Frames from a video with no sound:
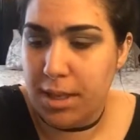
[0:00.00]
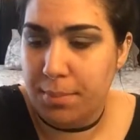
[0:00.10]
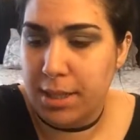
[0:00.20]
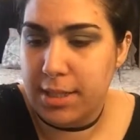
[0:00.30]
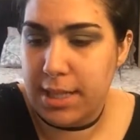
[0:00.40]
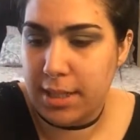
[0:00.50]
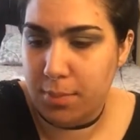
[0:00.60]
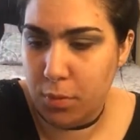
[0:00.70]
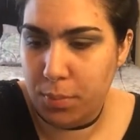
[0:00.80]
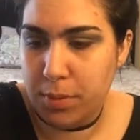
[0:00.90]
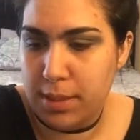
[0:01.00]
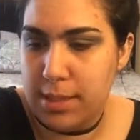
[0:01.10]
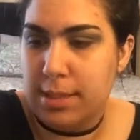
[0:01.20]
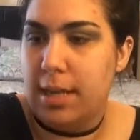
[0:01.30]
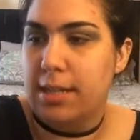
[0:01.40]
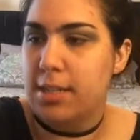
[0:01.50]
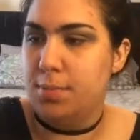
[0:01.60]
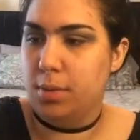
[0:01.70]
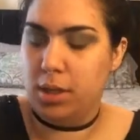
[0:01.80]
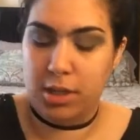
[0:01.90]
Then I'm going to take a more
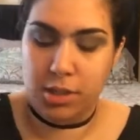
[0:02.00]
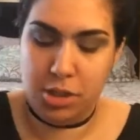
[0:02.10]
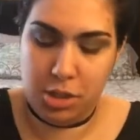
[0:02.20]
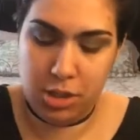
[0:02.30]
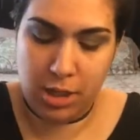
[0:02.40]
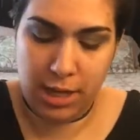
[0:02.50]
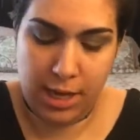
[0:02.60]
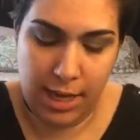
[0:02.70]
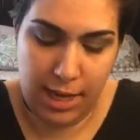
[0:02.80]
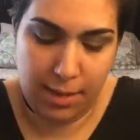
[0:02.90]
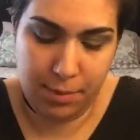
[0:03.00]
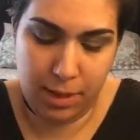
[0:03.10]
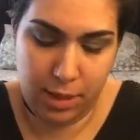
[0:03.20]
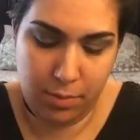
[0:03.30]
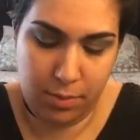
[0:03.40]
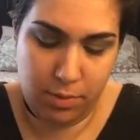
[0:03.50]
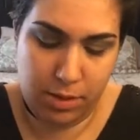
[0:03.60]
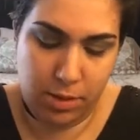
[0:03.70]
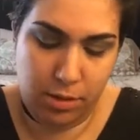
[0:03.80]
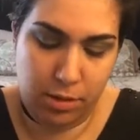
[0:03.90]
precise brush and I'm going to go in
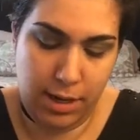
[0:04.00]
with the